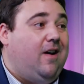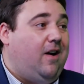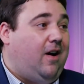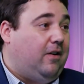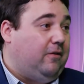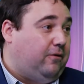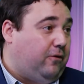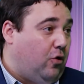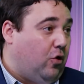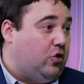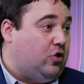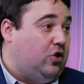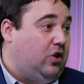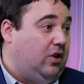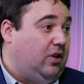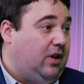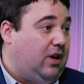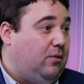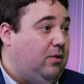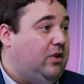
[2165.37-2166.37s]

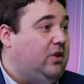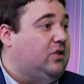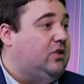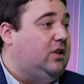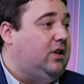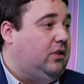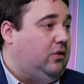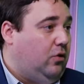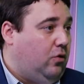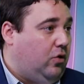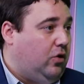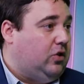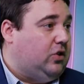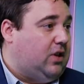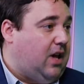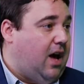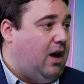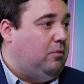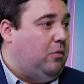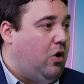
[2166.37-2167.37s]
Unfortunately, when you see a
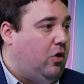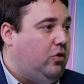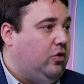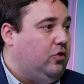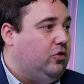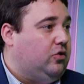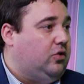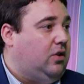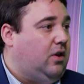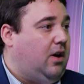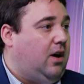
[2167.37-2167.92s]
Lordstown Motors